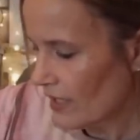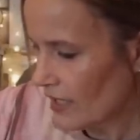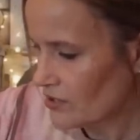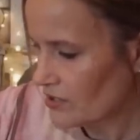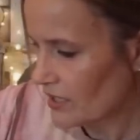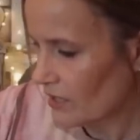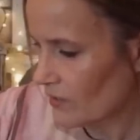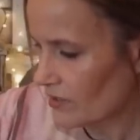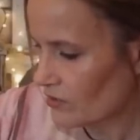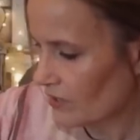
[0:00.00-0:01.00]
I just think,
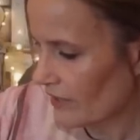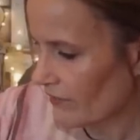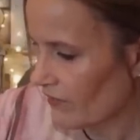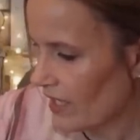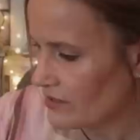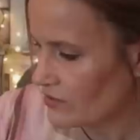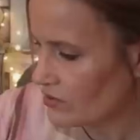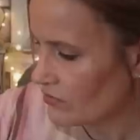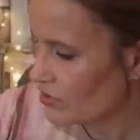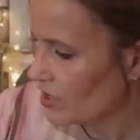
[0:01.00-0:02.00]
well, it's going to get flattened
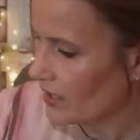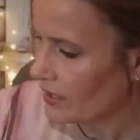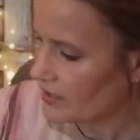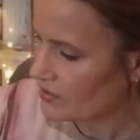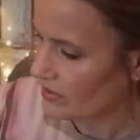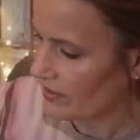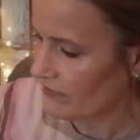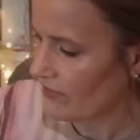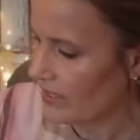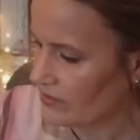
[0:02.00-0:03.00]
under a jacket, it's going to get
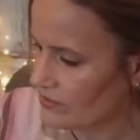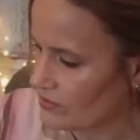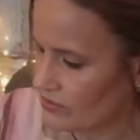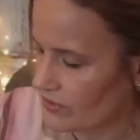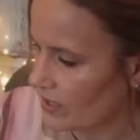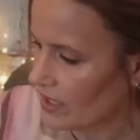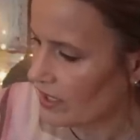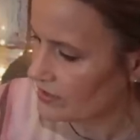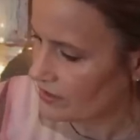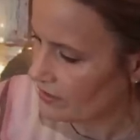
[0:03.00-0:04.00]
flattened under a
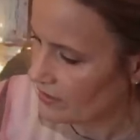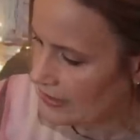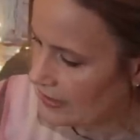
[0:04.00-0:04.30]
cardigan.